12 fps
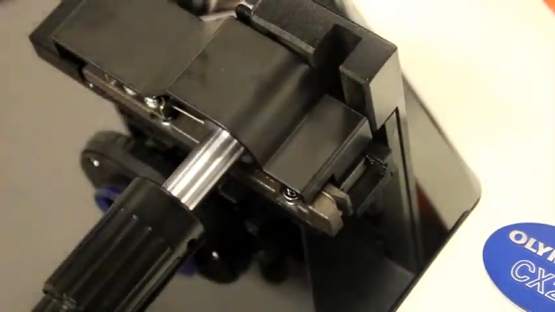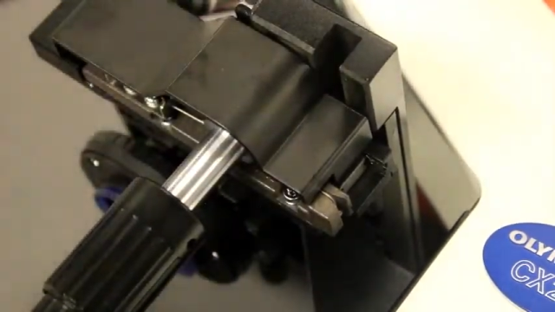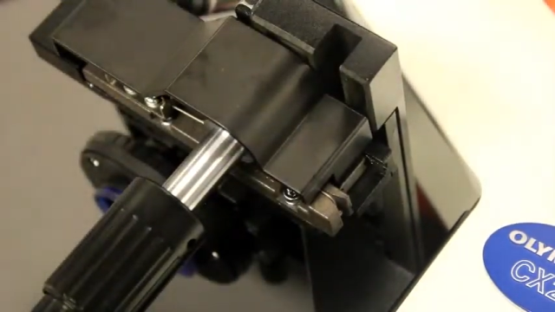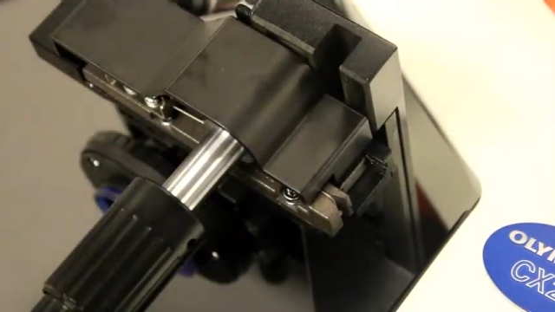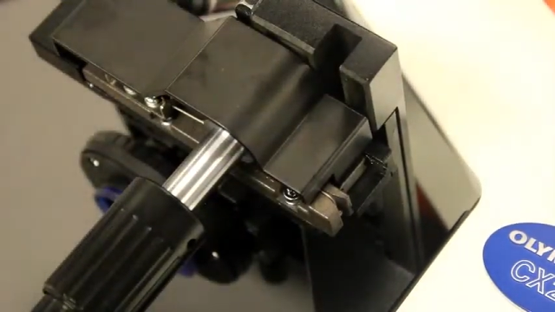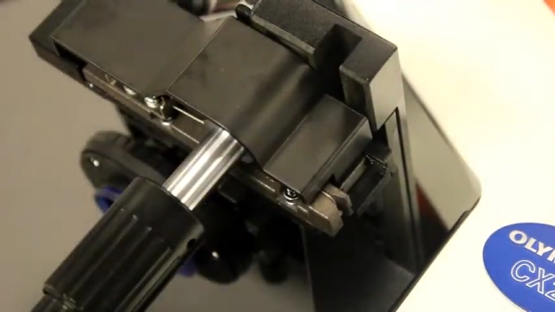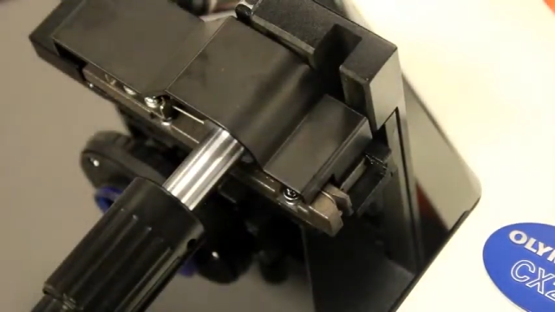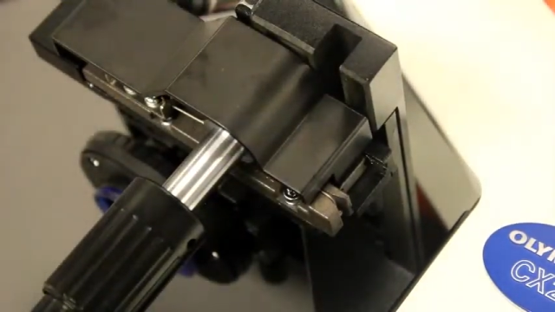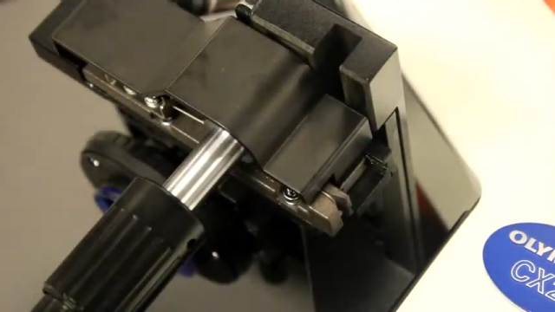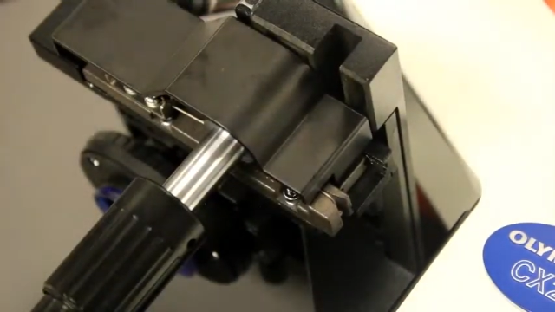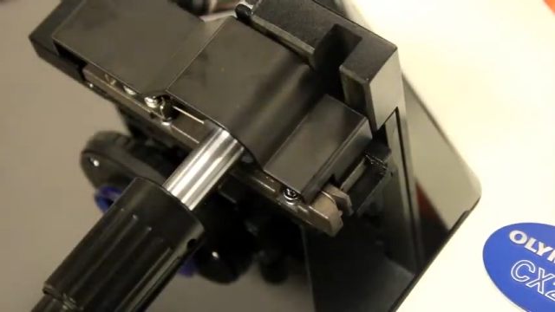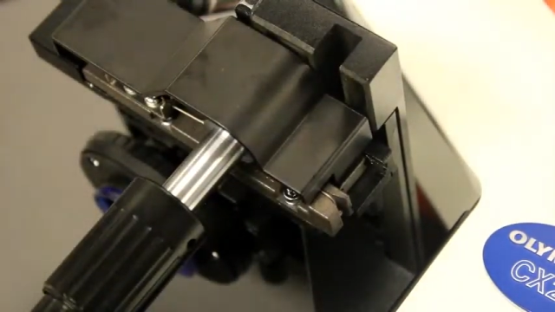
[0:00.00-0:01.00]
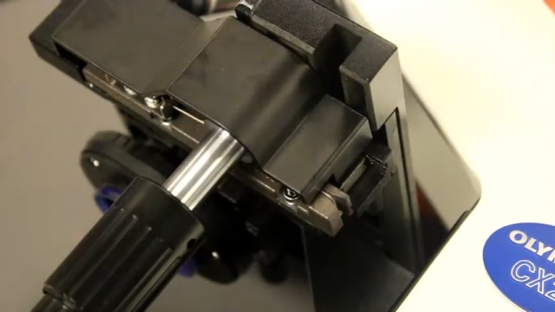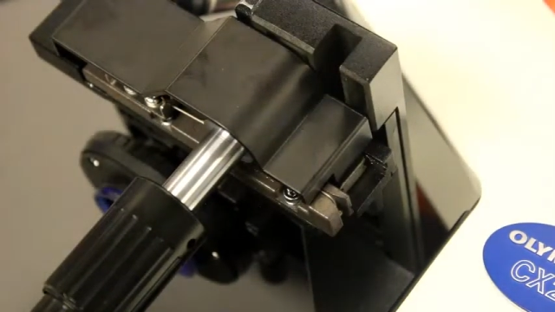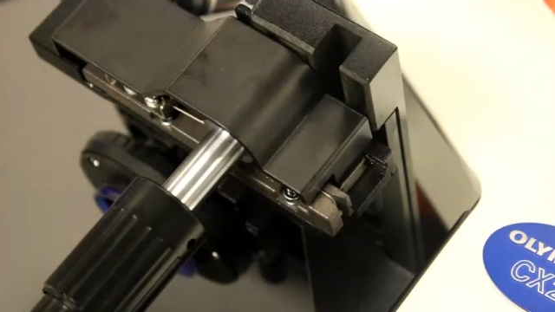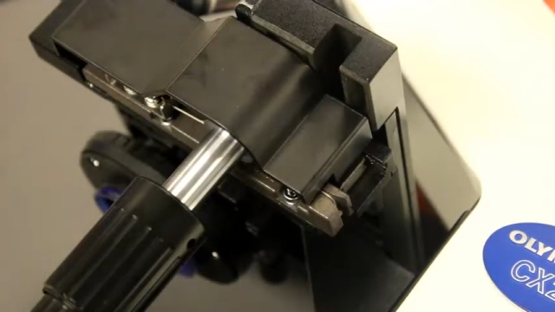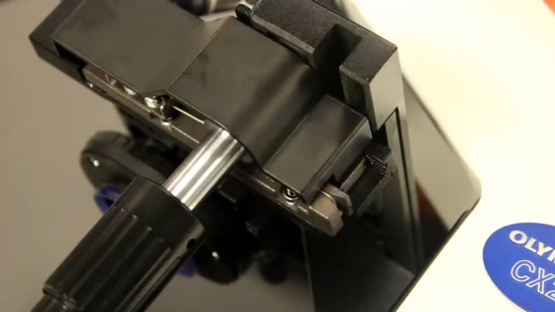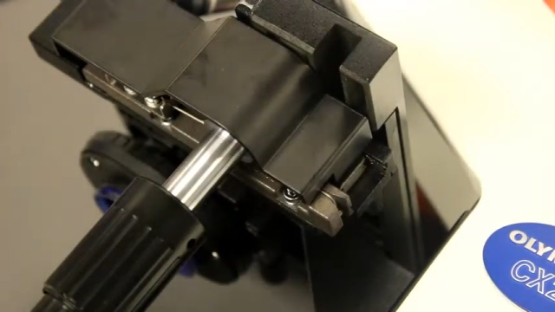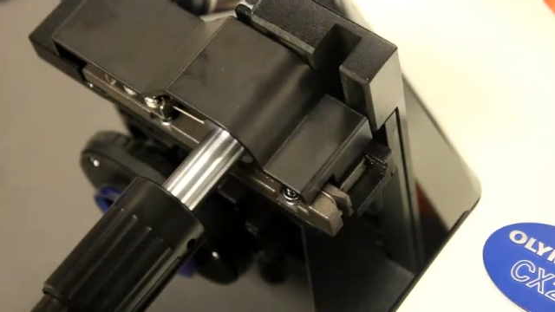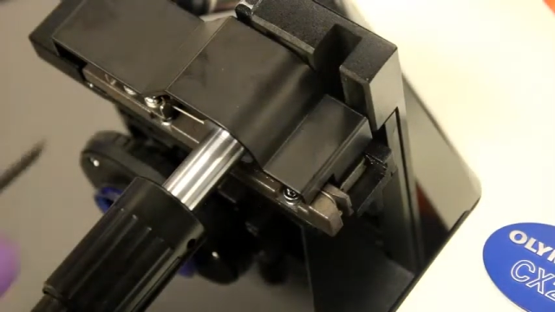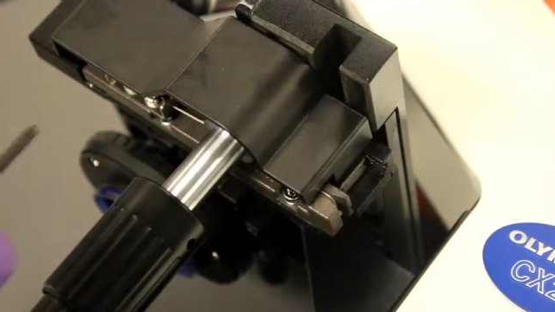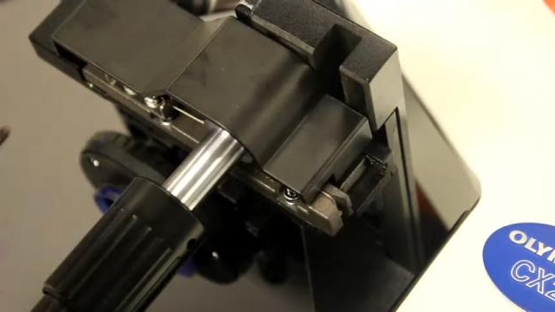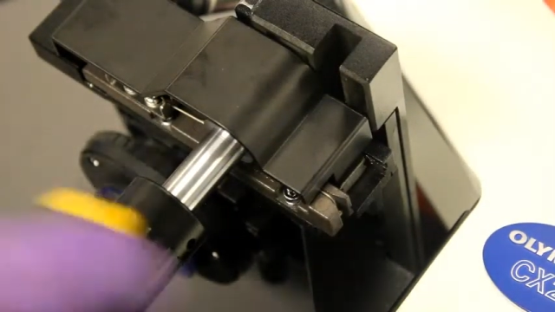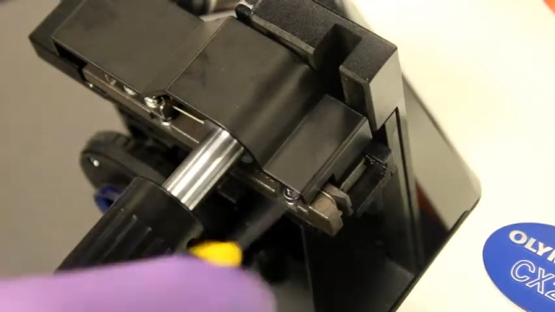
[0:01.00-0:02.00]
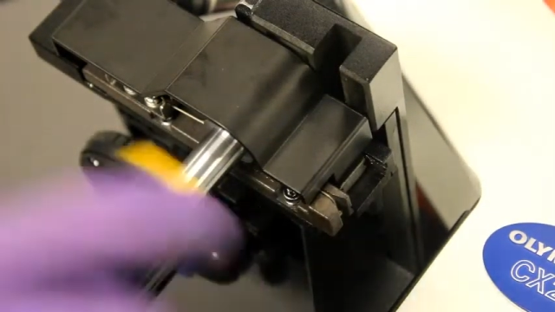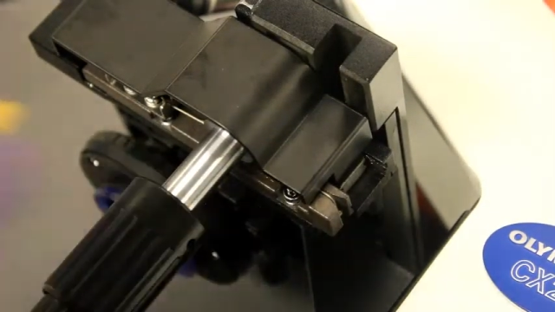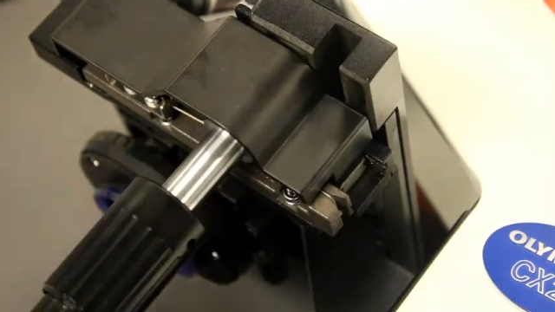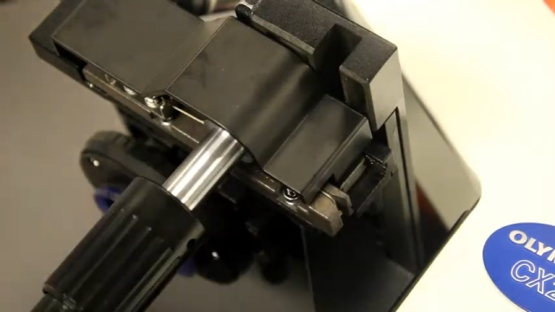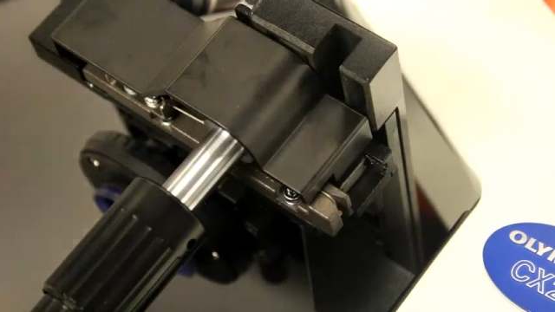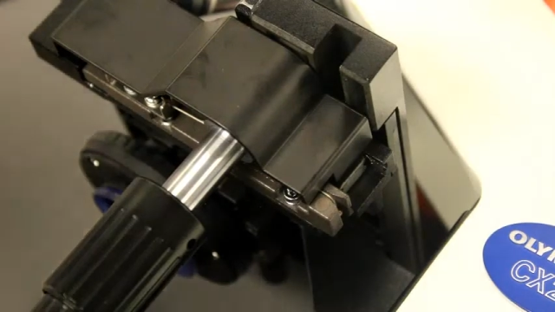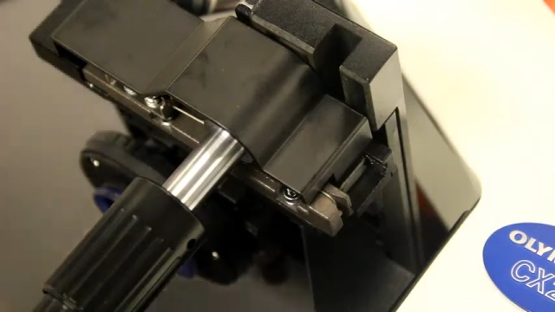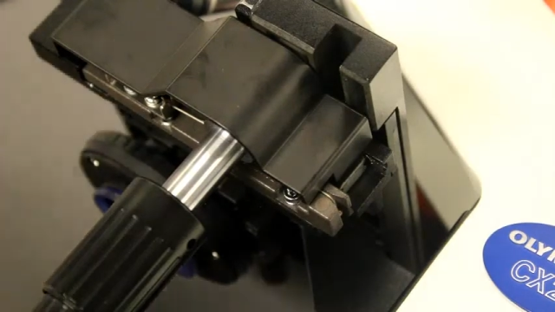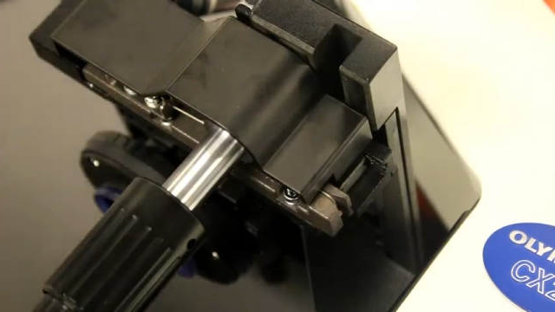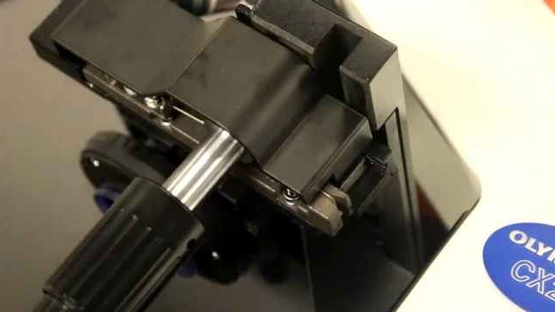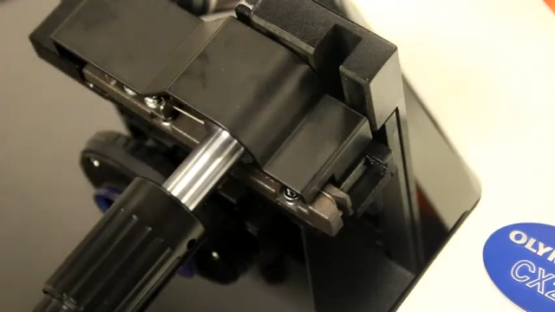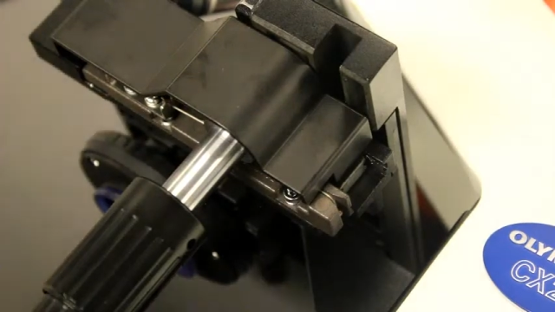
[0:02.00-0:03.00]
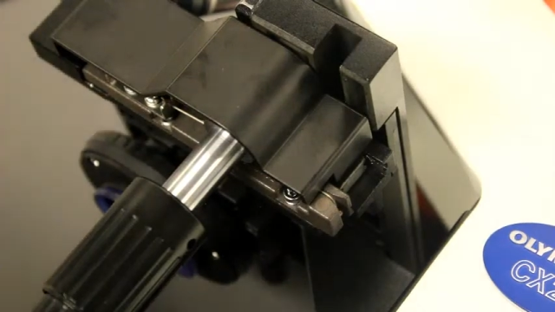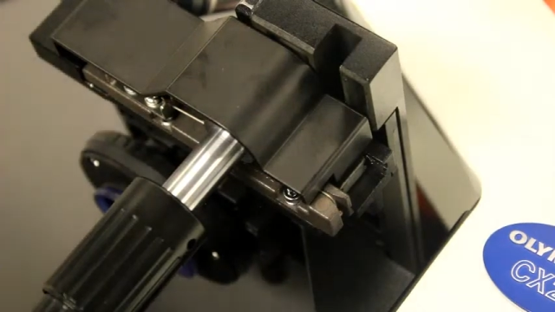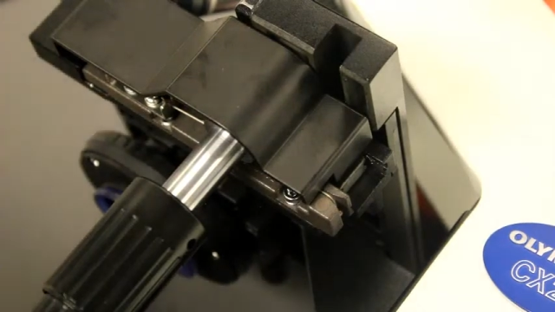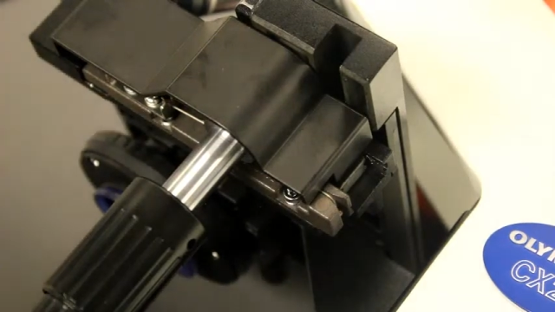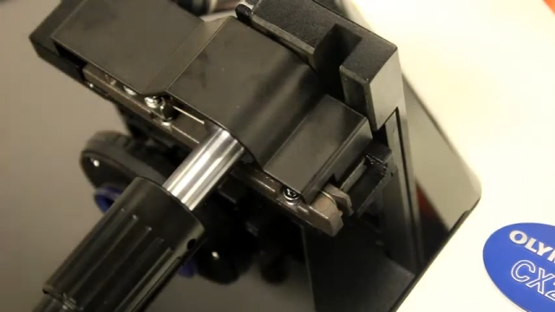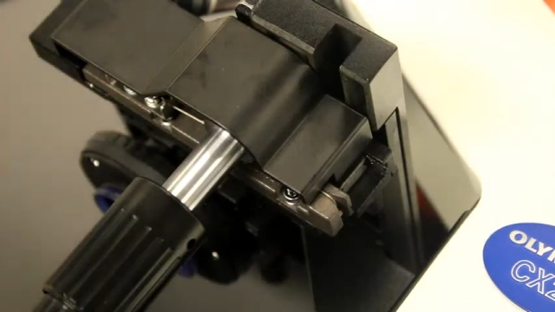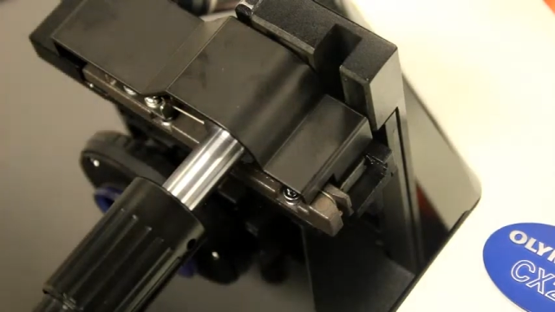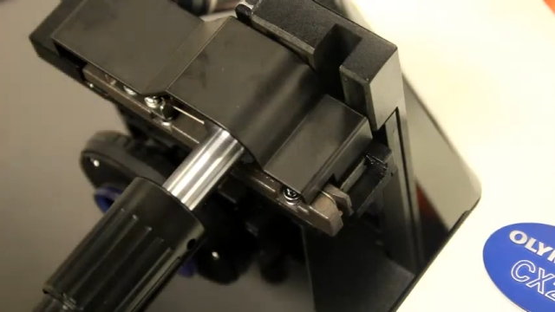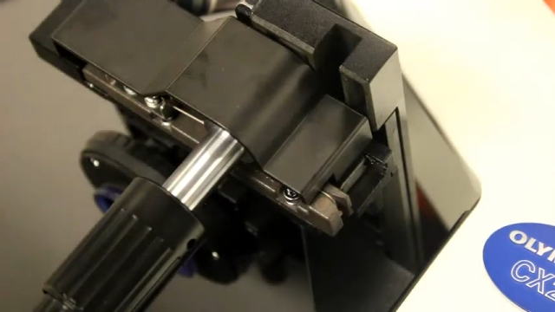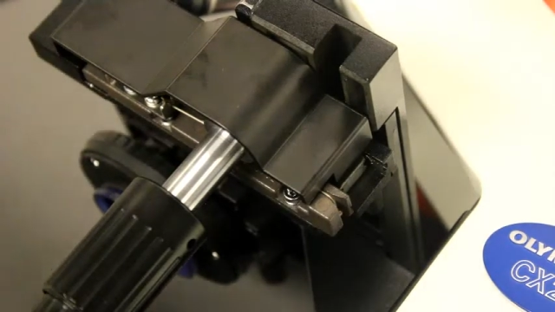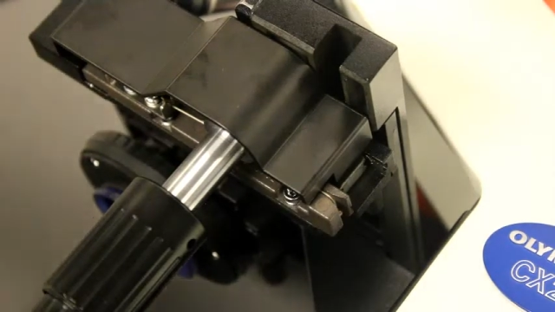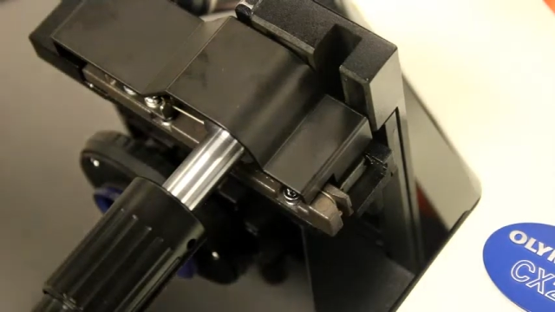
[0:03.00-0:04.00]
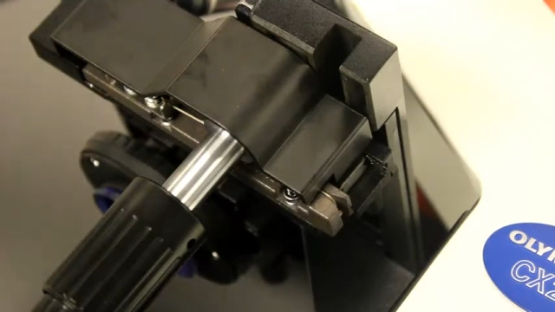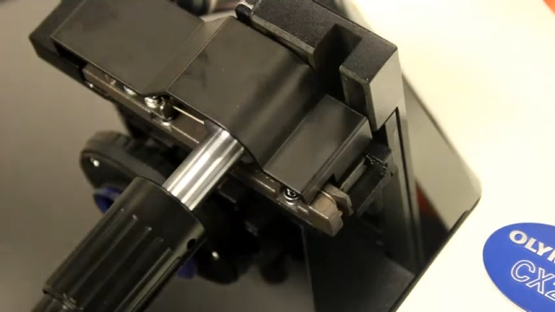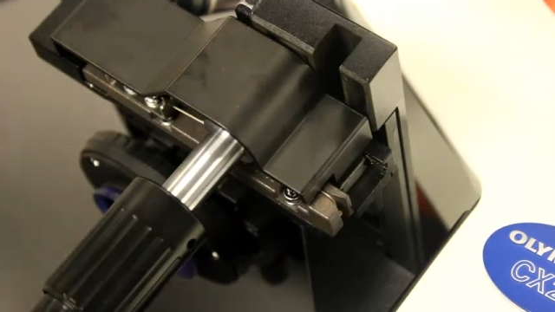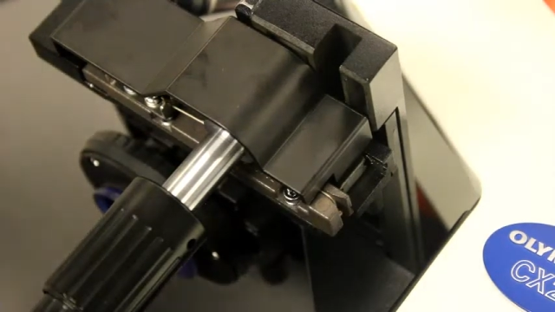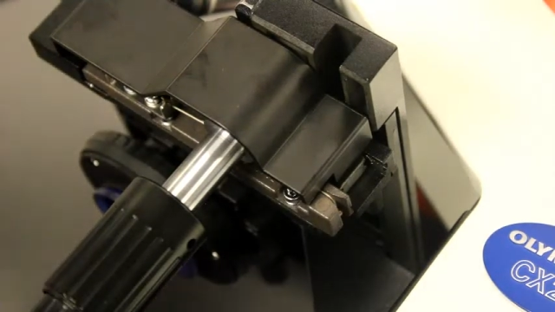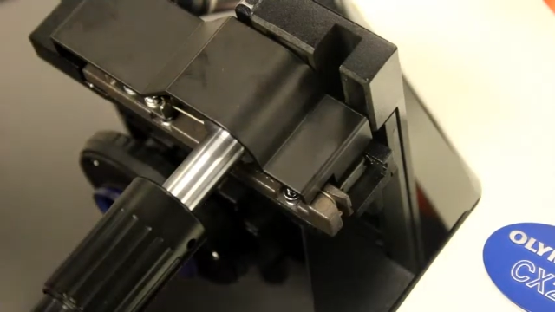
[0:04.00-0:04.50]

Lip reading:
No face is visible, so there are no lips to read.